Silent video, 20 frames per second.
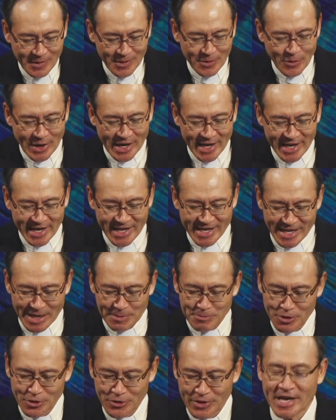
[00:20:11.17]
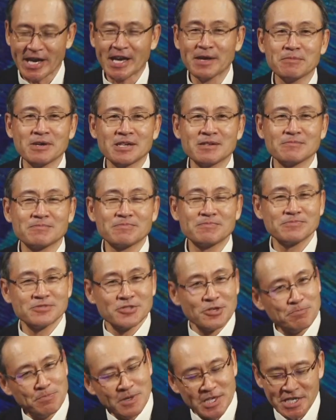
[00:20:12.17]
YNWA, but
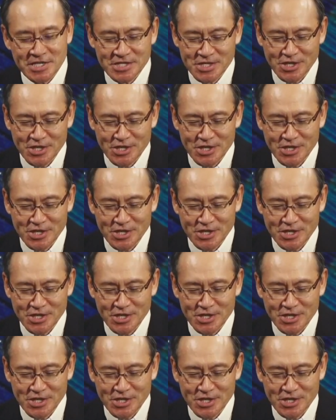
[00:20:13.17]
so please